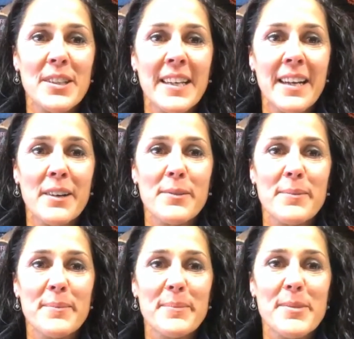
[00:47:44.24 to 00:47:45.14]
I'll
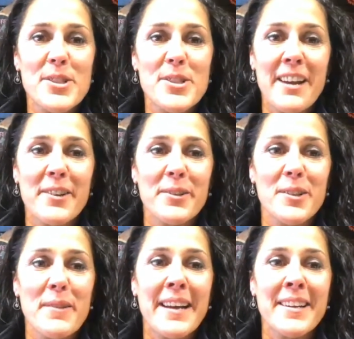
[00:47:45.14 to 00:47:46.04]
share it all
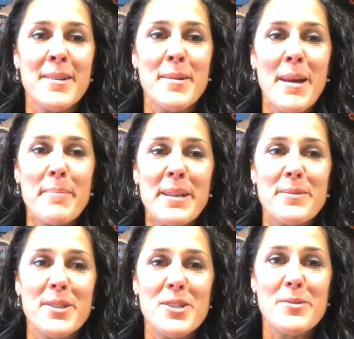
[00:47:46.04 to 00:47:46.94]
around, and best
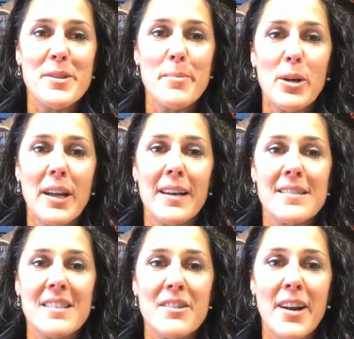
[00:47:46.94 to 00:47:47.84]
wishes with your podcast.
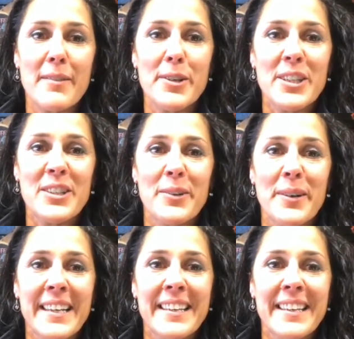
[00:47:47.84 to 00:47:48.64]
It's great what you're doing. And